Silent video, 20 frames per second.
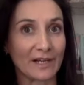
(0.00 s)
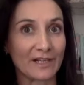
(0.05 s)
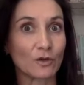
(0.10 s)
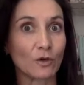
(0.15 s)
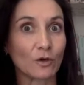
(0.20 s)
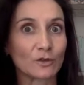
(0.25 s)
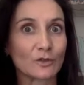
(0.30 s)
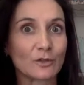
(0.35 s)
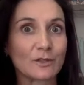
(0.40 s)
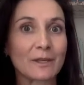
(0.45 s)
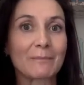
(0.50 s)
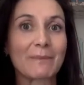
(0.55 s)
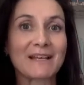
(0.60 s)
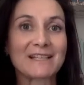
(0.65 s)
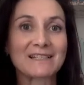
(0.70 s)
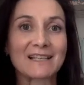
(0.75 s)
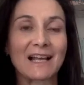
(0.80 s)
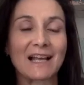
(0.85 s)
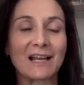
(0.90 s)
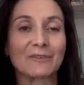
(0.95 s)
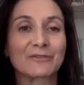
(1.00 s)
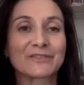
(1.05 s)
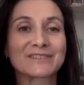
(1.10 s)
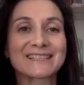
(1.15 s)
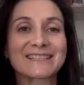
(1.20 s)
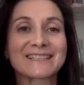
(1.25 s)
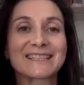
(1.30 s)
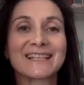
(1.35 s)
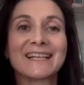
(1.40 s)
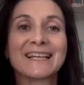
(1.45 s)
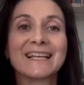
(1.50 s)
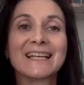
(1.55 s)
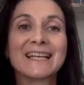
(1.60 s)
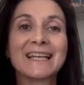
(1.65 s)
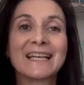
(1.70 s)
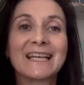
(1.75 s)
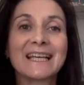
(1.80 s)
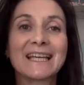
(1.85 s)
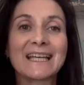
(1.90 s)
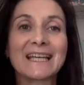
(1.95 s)
note myself.
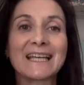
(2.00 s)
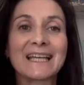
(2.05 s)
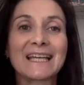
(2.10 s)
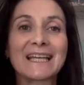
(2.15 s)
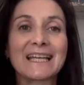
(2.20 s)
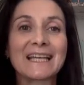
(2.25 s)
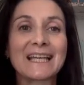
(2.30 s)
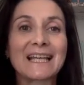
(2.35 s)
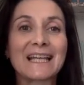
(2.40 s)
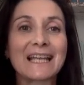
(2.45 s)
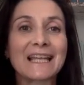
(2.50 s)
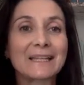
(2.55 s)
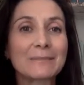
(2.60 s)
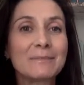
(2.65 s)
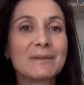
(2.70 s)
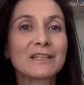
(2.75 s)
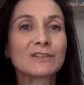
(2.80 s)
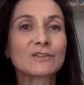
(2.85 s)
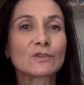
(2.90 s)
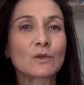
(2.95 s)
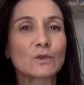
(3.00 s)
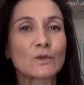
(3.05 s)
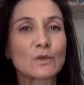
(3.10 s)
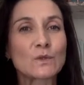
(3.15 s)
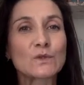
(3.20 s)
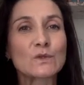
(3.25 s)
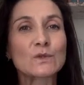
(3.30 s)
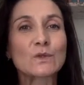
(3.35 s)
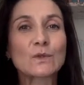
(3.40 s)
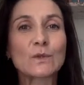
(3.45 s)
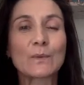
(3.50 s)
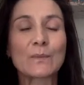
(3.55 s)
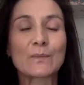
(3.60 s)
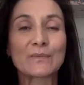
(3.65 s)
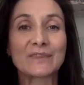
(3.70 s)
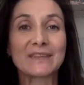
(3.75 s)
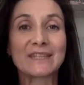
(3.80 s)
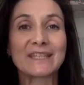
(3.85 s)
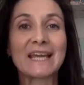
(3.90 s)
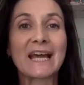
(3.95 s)
Let me introduce
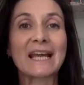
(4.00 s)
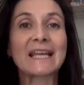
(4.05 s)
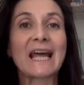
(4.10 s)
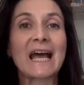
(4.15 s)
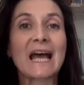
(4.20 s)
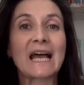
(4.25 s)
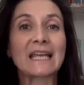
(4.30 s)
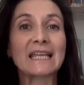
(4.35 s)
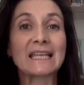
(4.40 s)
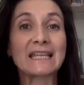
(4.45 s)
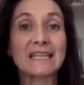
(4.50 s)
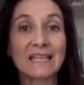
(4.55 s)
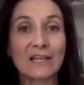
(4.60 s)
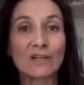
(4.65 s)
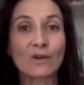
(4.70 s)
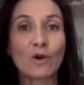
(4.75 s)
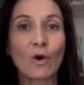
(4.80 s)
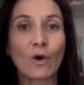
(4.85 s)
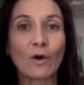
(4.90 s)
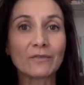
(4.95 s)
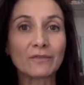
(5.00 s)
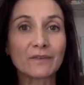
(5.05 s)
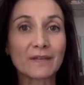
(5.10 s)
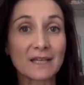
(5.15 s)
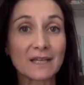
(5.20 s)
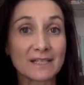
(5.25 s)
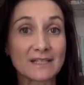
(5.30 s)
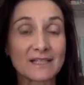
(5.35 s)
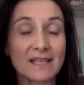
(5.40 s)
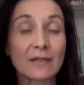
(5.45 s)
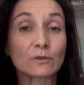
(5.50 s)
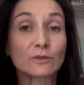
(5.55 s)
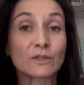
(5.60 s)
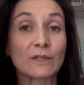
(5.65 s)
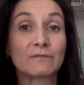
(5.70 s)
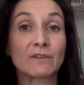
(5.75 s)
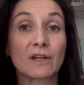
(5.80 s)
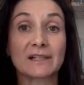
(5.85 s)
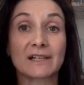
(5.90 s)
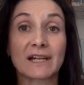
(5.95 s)
you Diana Ingenhoff,
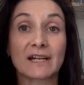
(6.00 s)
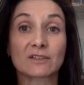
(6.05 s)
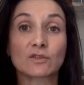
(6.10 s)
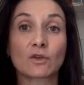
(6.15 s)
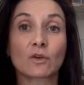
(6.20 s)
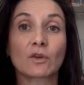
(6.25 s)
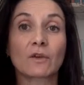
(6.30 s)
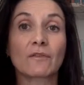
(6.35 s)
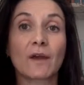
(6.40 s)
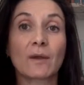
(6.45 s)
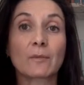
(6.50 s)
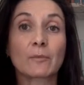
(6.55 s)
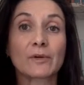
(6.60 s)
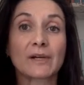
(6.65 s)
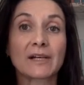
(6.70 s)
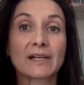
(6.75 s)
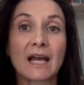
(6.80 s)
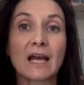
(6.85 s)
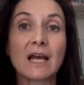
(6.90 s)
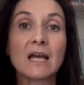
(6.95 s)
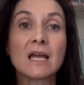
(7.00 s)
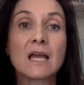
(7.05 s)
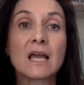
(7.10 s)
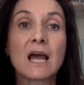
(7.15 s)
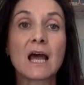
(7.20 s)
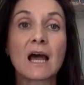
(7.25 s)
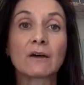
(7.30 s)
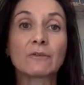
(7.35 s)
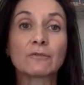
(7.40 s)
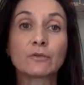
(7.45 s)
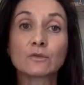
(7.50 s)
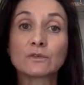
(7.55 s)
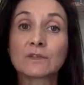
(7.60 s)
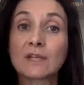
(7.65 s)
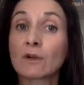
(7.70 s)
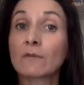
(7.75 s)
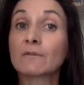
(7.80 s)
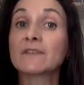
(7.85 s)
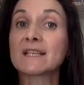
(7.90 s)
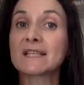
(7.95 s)
Executive Director of UPREDA and
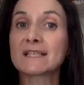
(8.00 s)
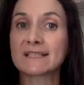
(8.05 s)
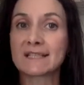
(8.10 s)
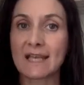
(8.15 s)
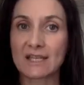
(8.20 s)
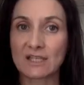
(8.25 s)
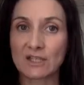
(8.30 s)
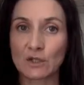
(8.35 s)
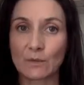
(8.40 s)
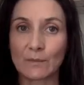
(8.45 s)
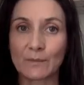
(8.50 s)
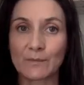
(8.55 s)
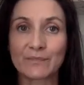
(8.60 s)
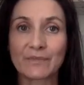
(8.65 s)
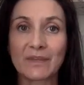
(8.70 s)
founder of this session.